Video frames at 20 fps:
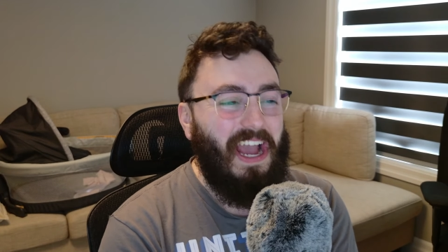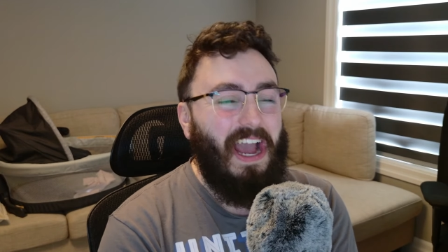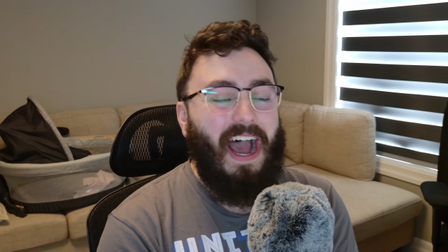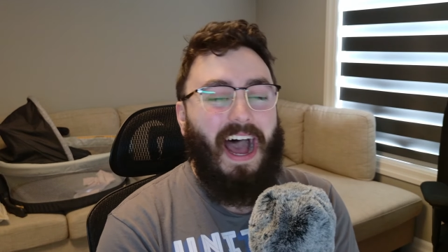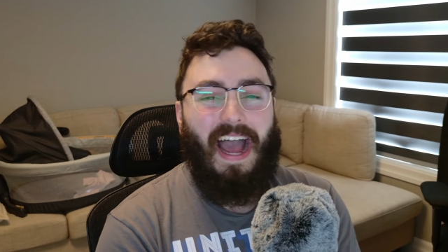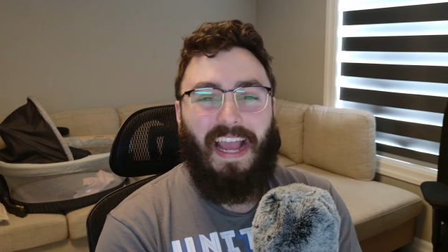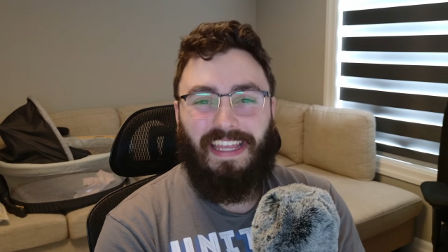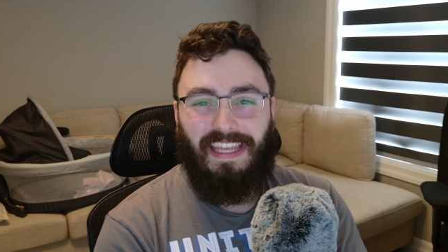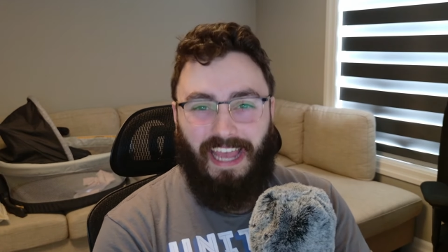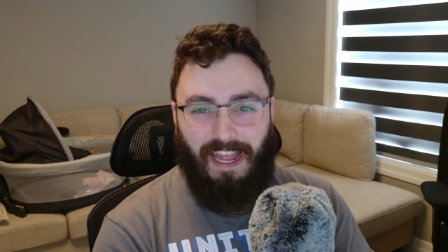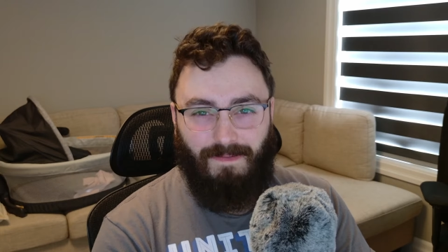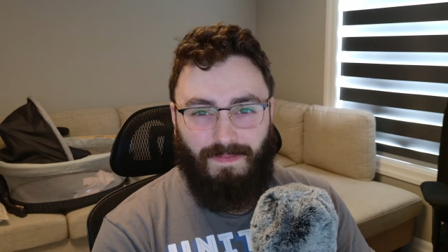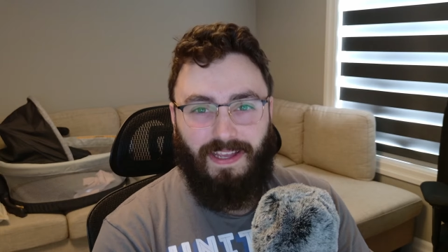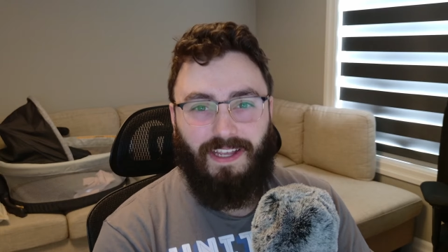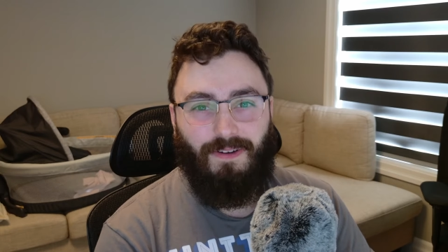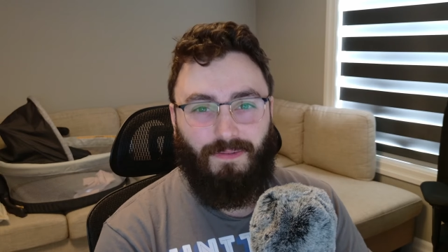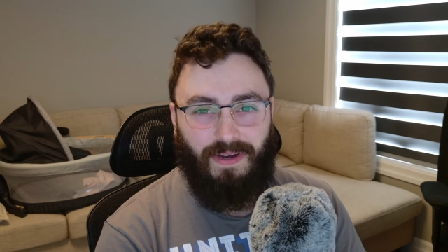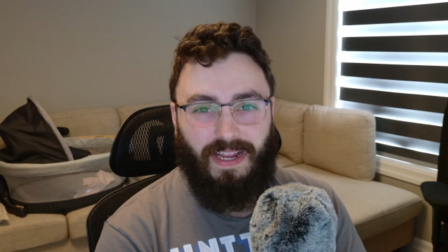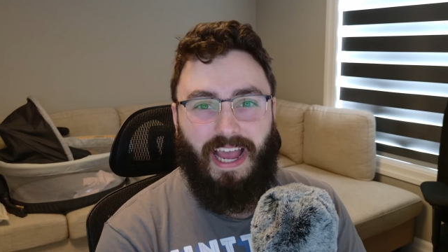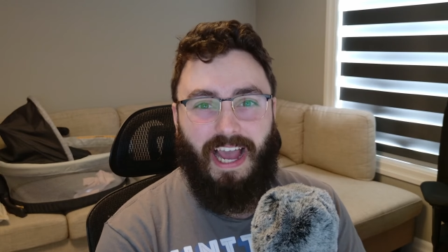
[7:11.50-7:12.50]
I can make
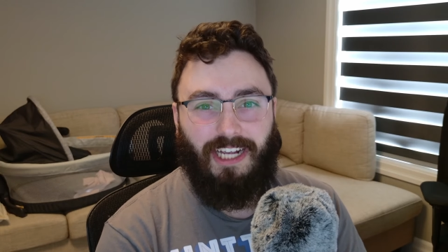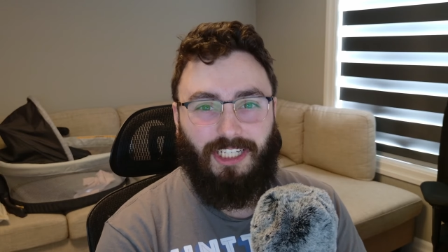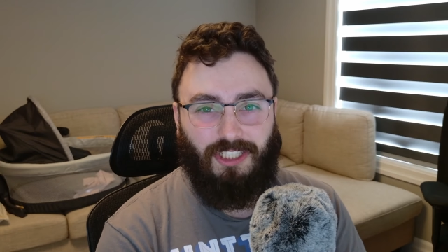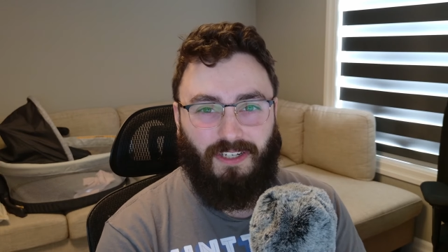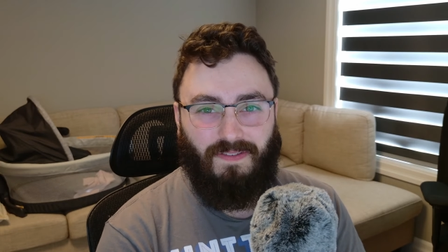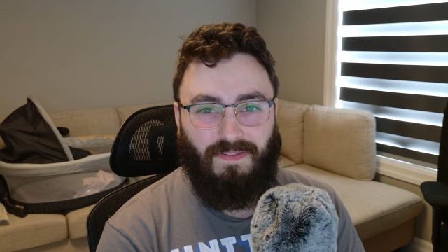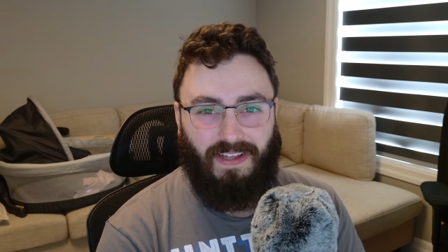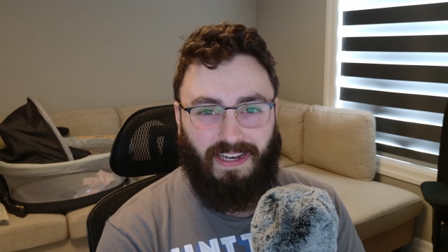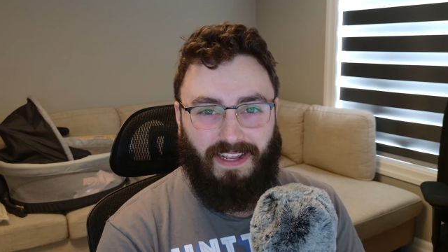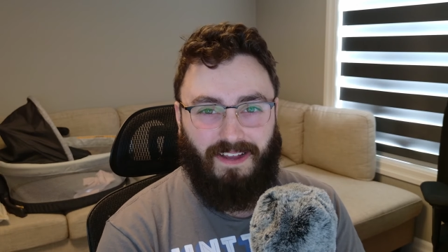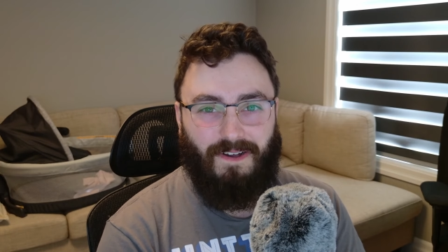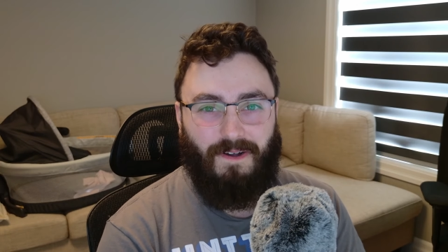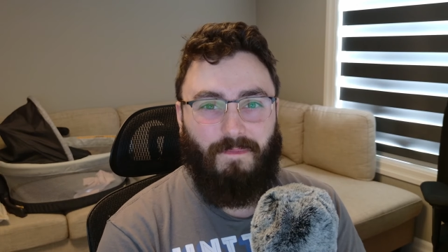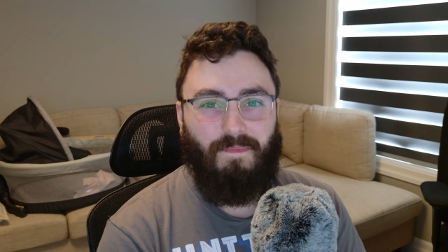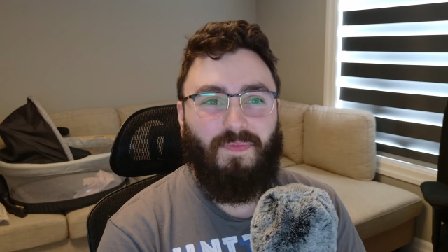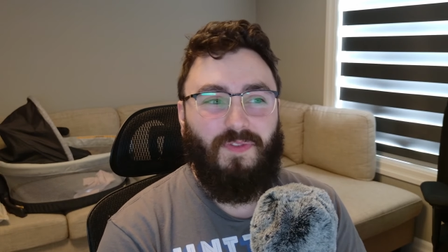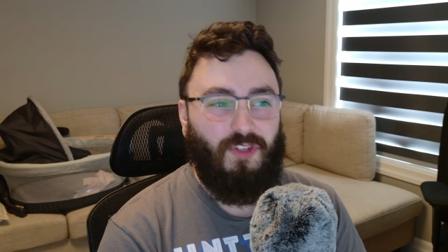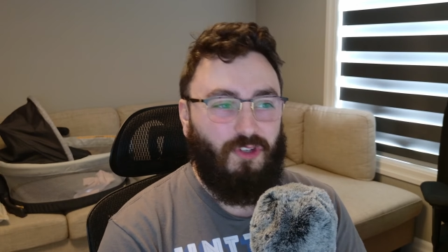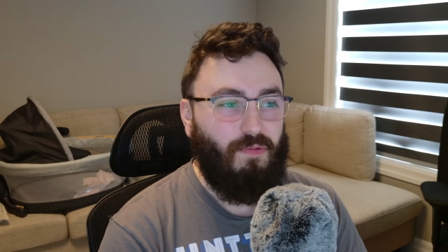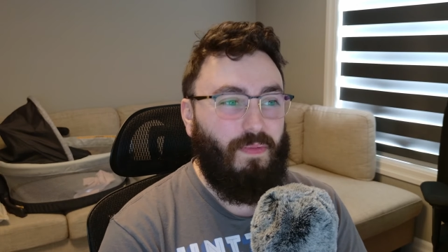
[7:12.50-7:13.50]
a reaction video
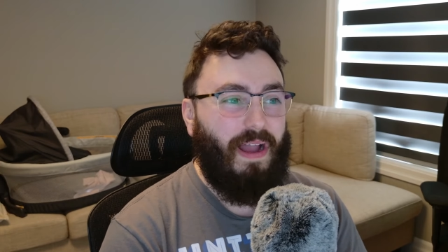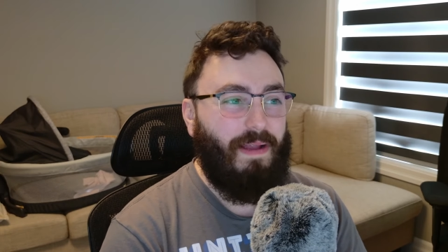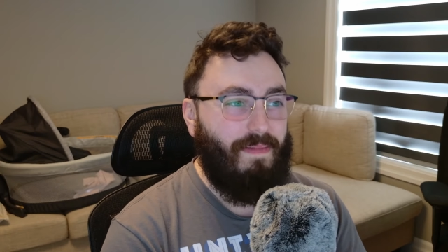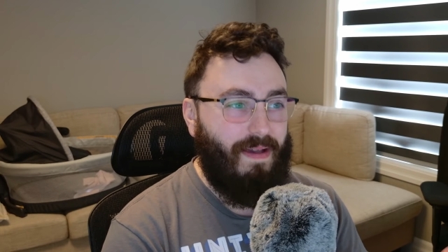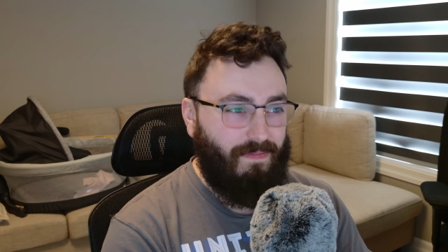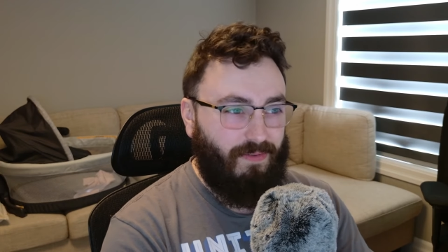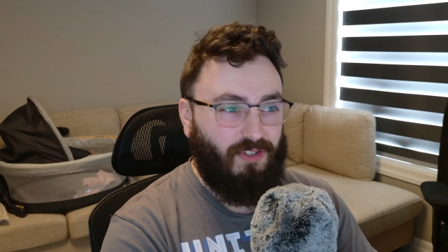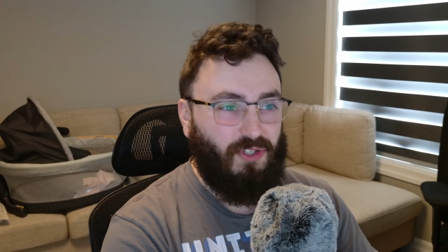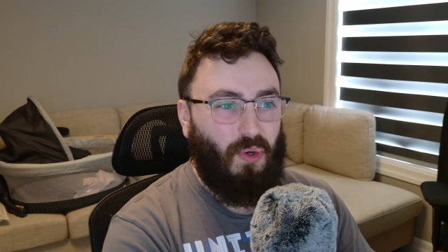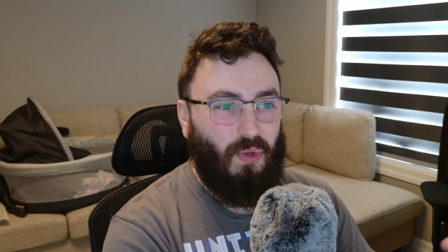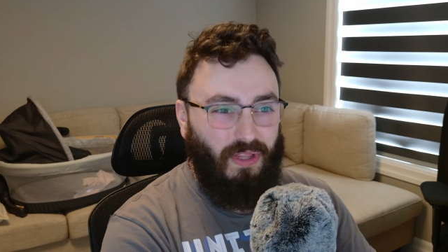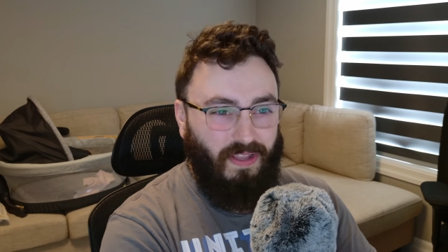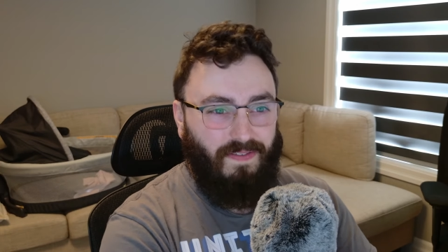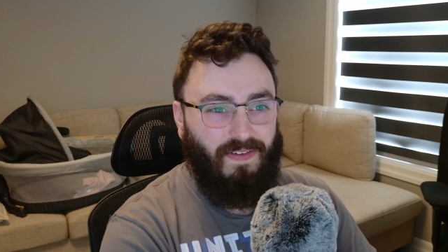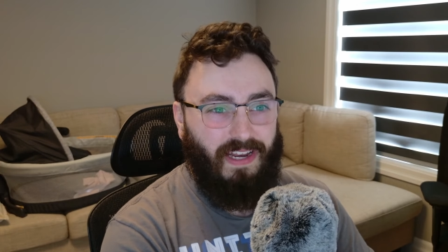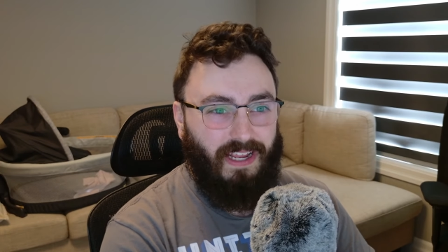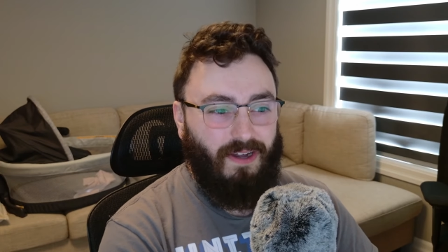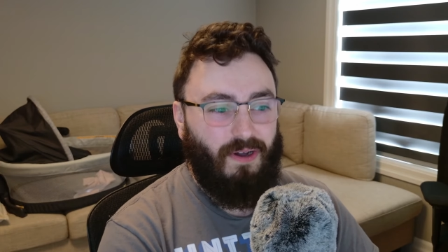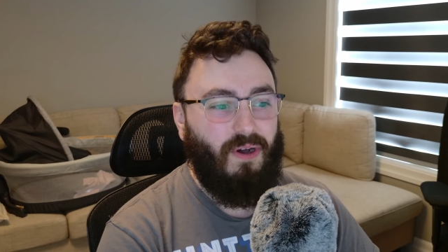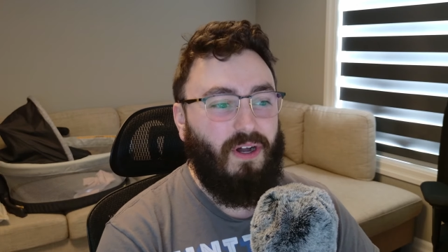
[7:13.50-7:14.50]
to my members-only
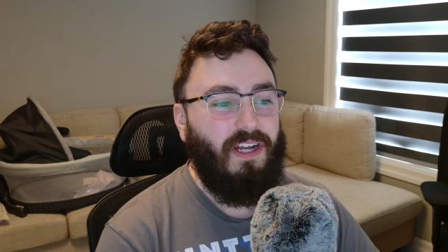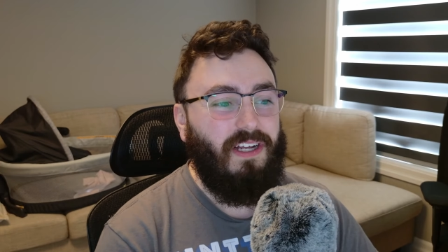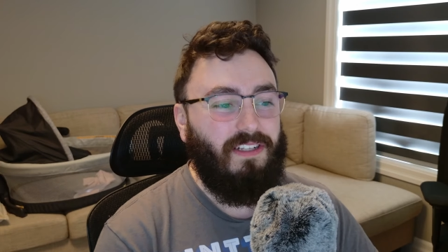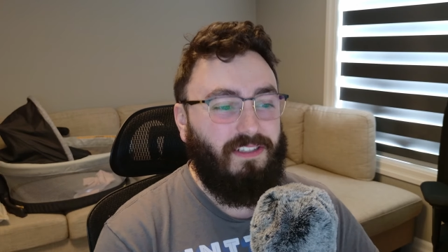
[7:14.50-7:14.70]
video